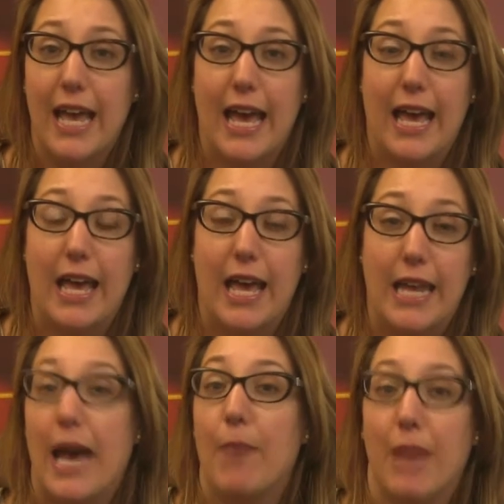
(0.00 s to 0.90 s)
a
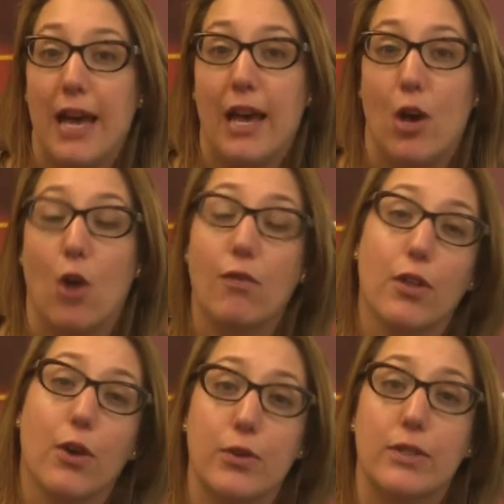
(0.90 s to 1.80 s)
number of
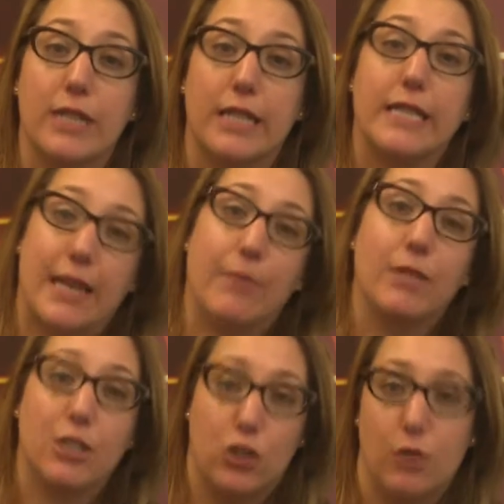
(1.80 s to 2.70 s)
those
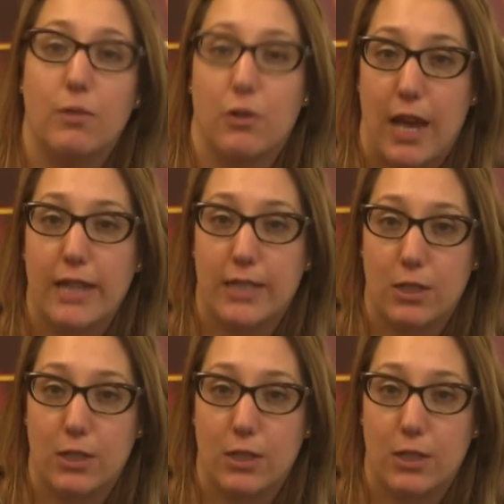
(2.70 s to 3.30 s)
established human rights